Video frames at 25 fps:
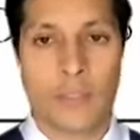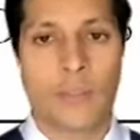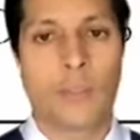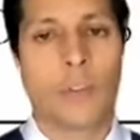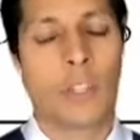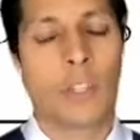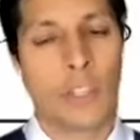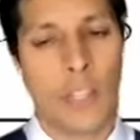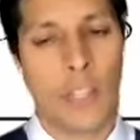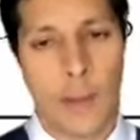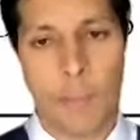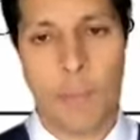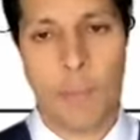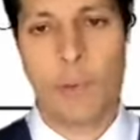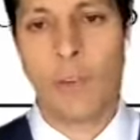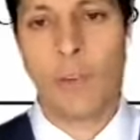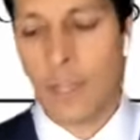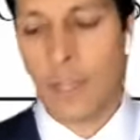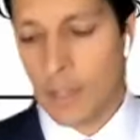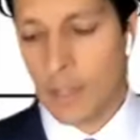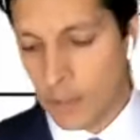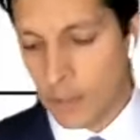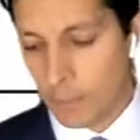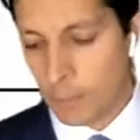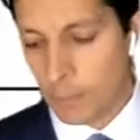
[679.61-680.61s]
For example,
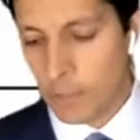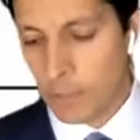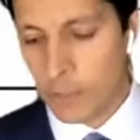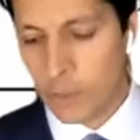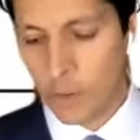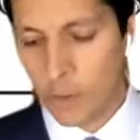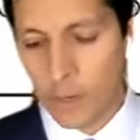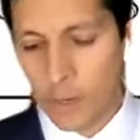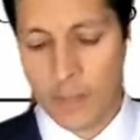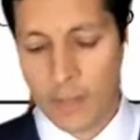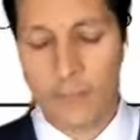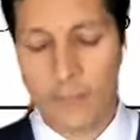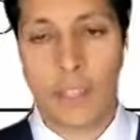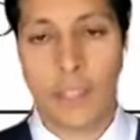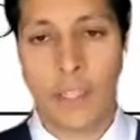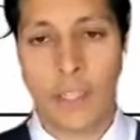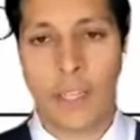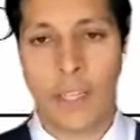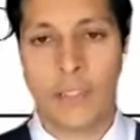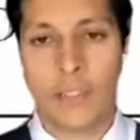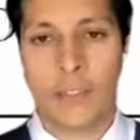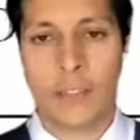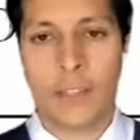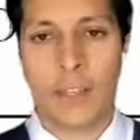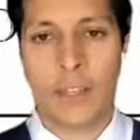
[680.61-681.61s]
the majority of the
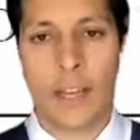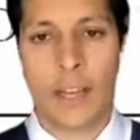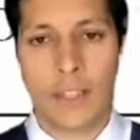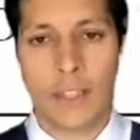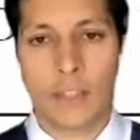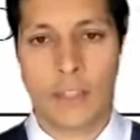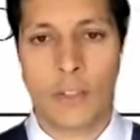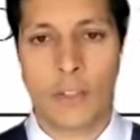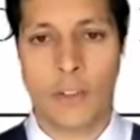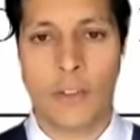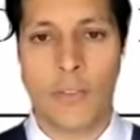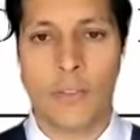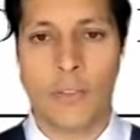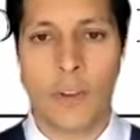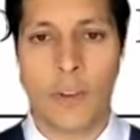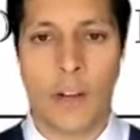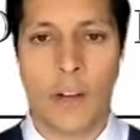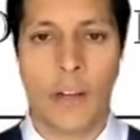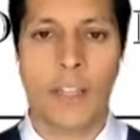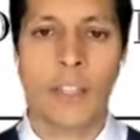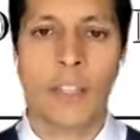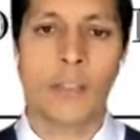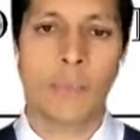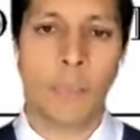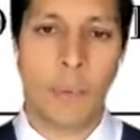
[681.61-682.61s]
clients that I serve are
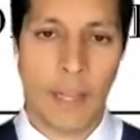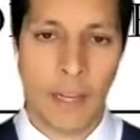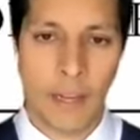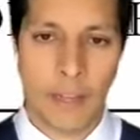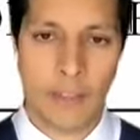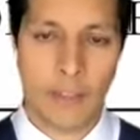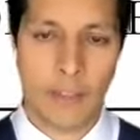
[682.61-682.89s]
Hispanic.